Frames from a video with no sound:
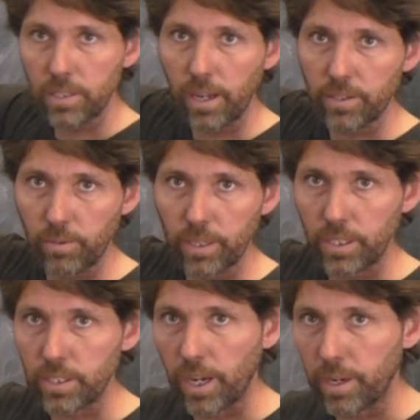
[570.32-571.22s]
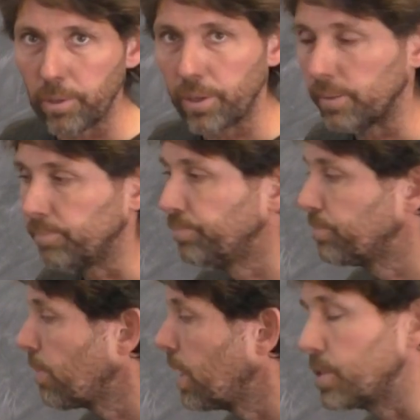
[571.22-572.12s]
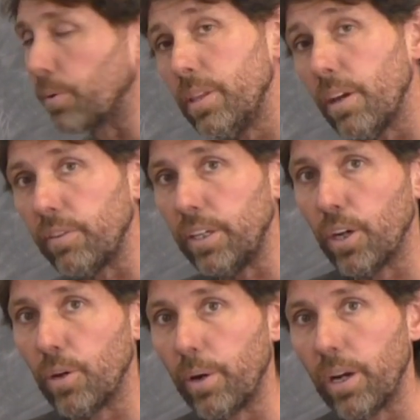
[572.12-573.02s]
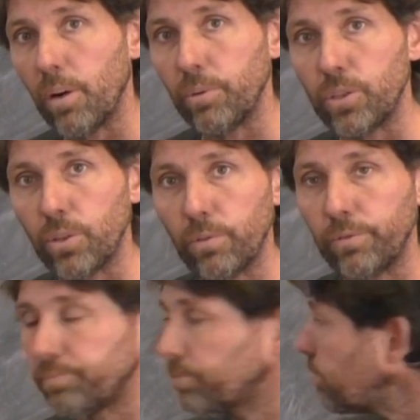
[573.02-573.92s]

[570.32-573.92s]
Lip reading: is allowed to run to your starter motor. So in that video, when I was sort of